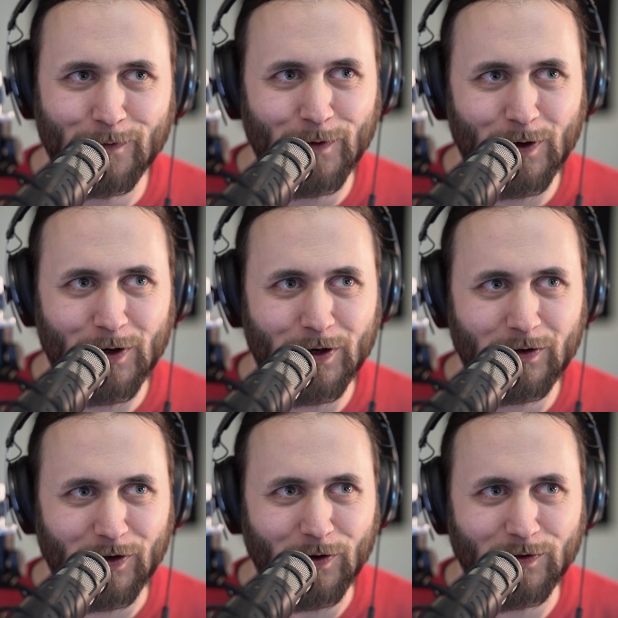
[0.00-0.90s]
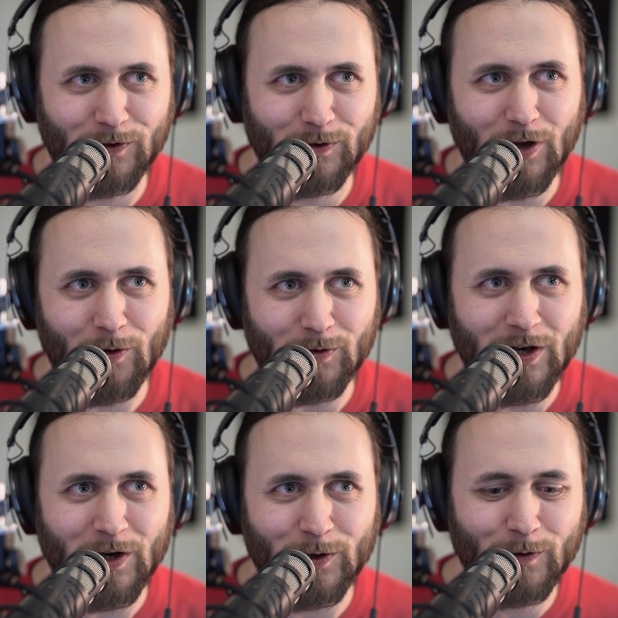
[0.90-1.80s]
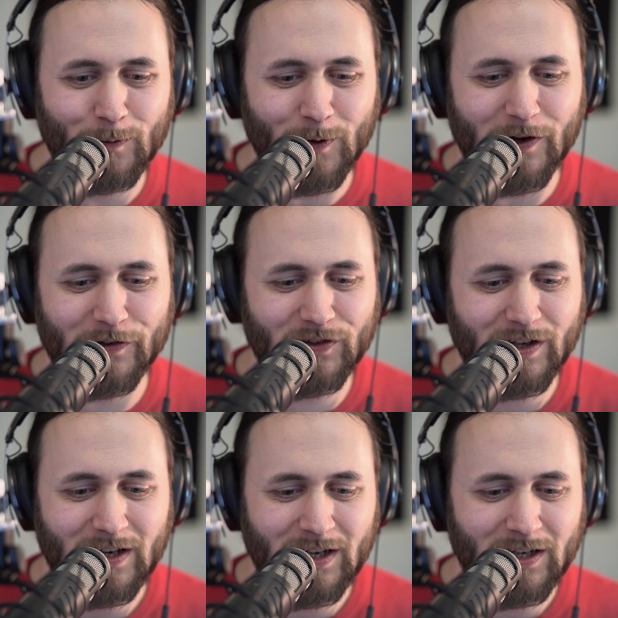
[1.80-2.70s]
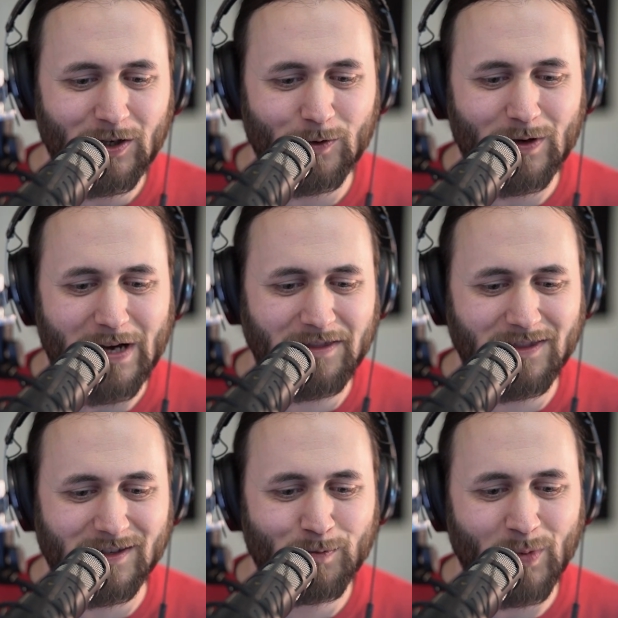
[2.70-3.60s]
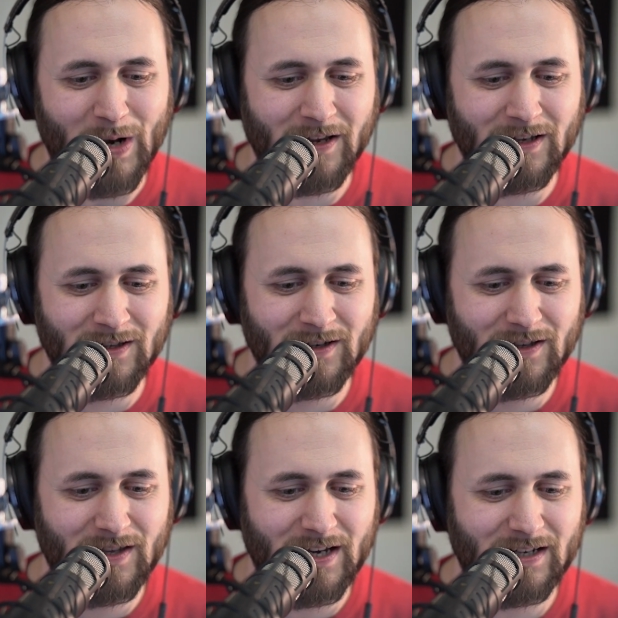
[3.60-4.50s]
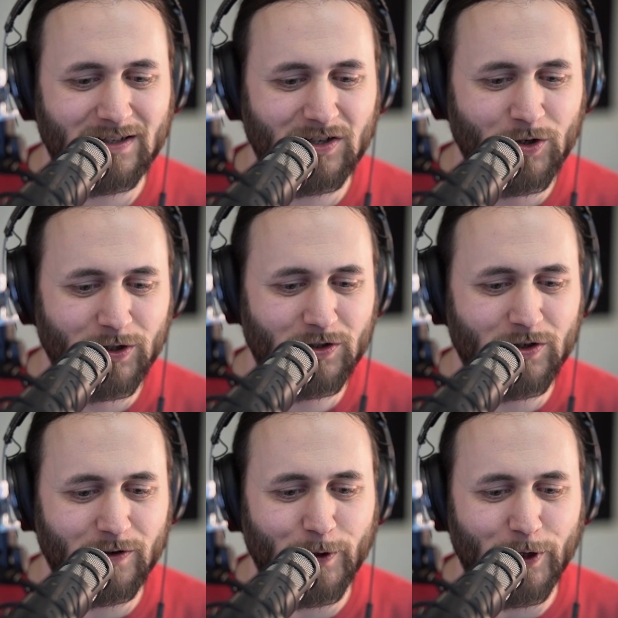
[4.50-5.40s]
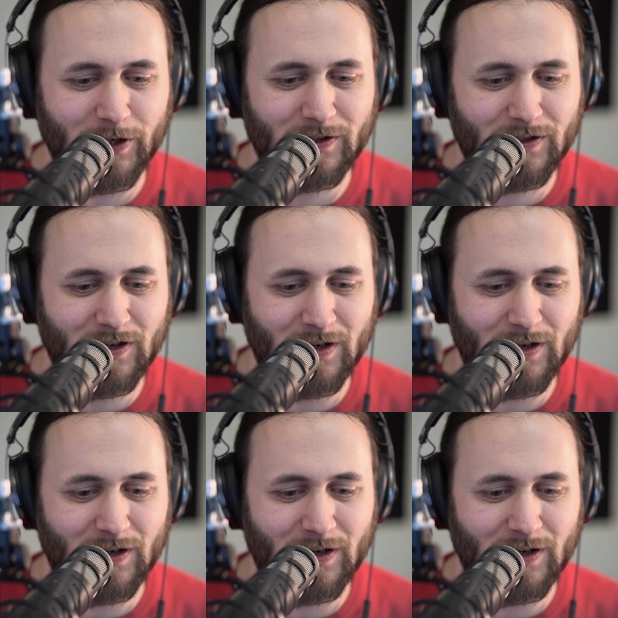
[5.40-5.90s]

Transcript: for those who don't know, was you had this plugin that could convert